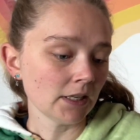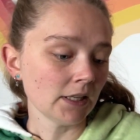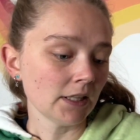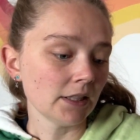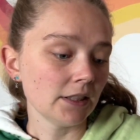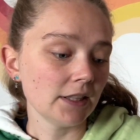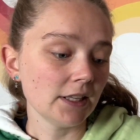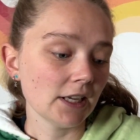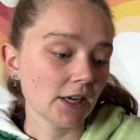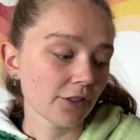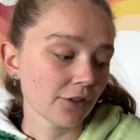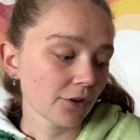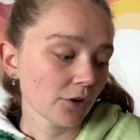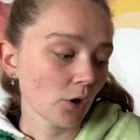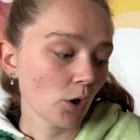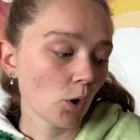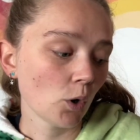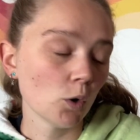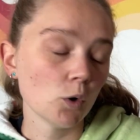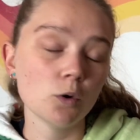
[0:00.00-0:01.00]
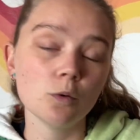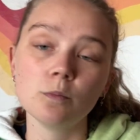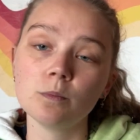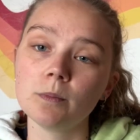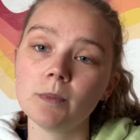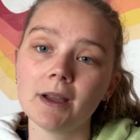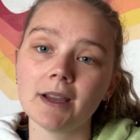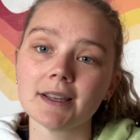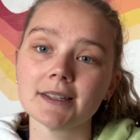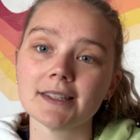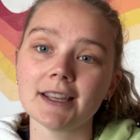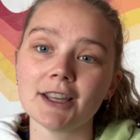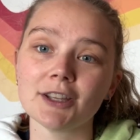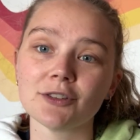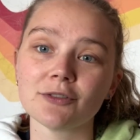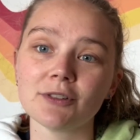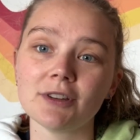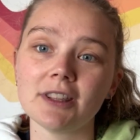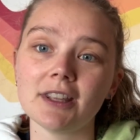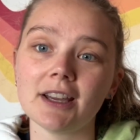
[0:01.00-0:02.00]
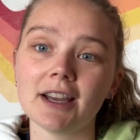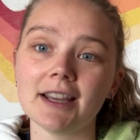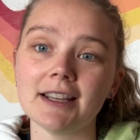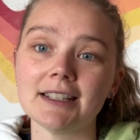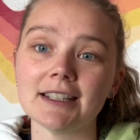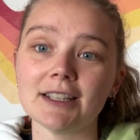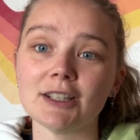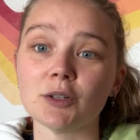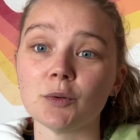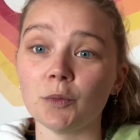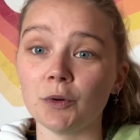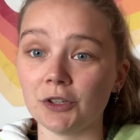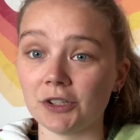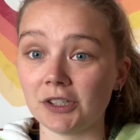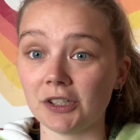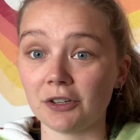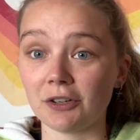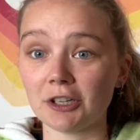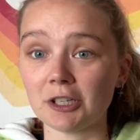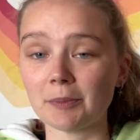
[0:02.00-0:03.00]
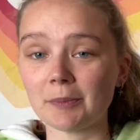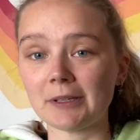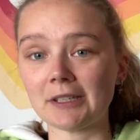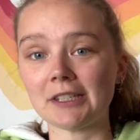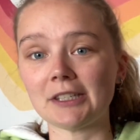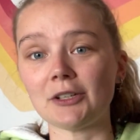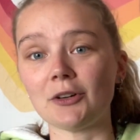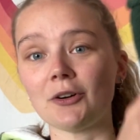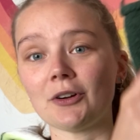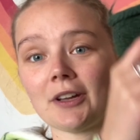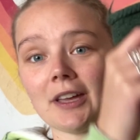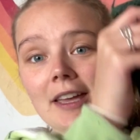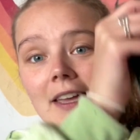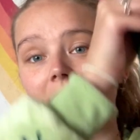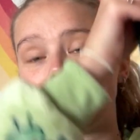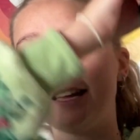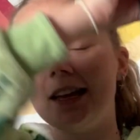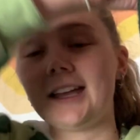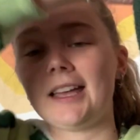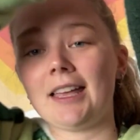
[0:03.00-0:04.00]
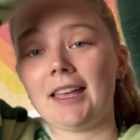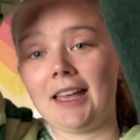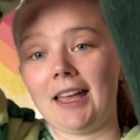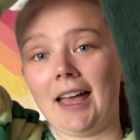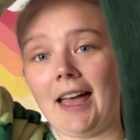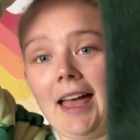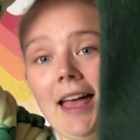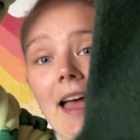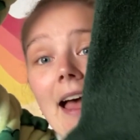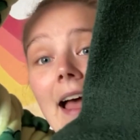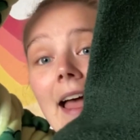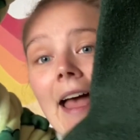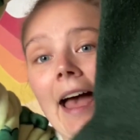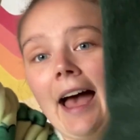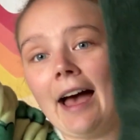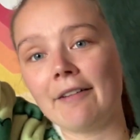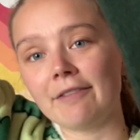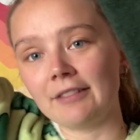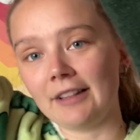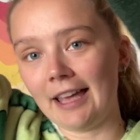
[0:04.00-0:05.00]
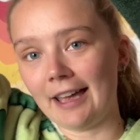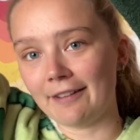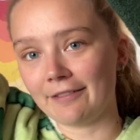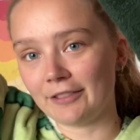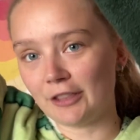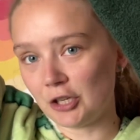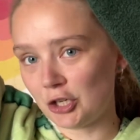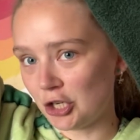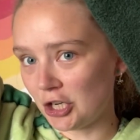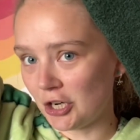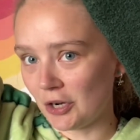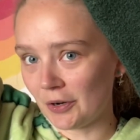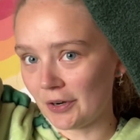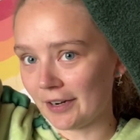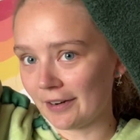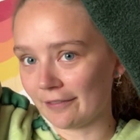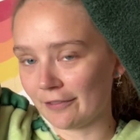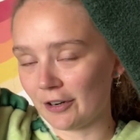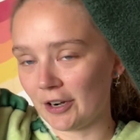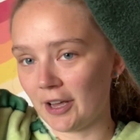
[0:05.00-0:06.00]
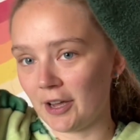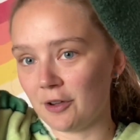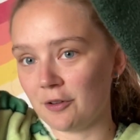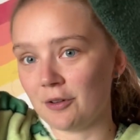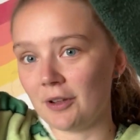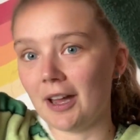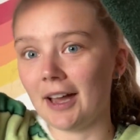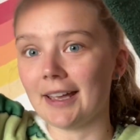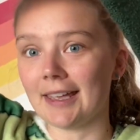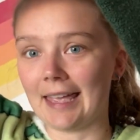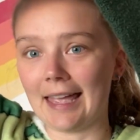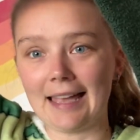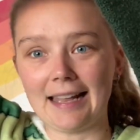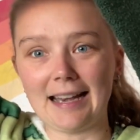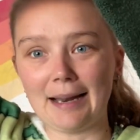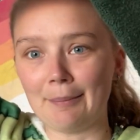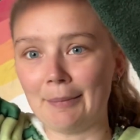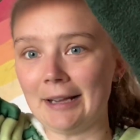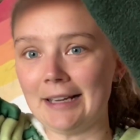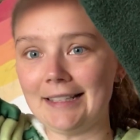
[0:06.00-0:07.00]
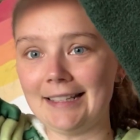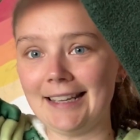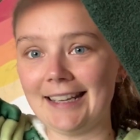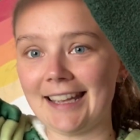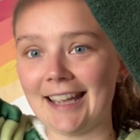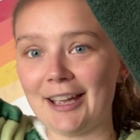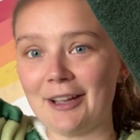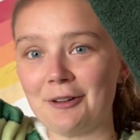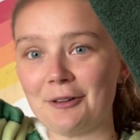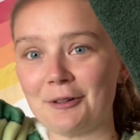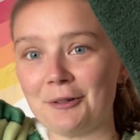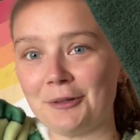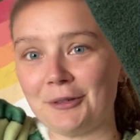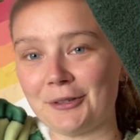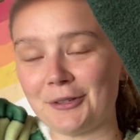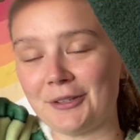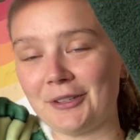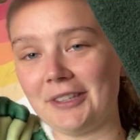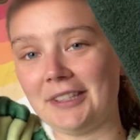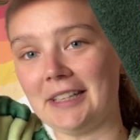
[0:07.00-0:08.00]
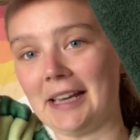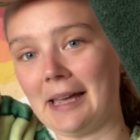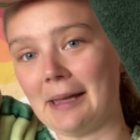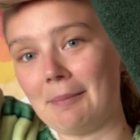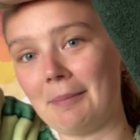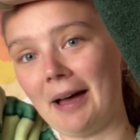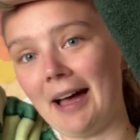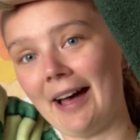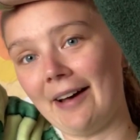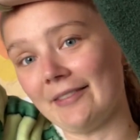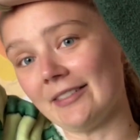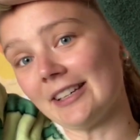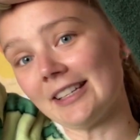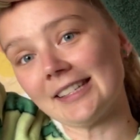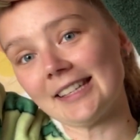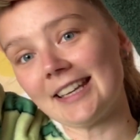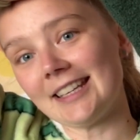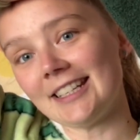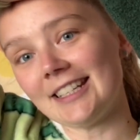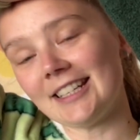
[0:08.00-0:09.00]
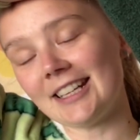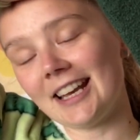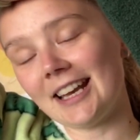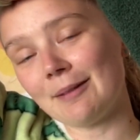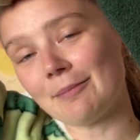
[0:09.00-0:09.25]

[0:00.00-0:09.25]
The other home accessory that I did was the Christmas stocking. I have left the G on it for now. Again, I might take it out closer to the time. I haven't decided yet.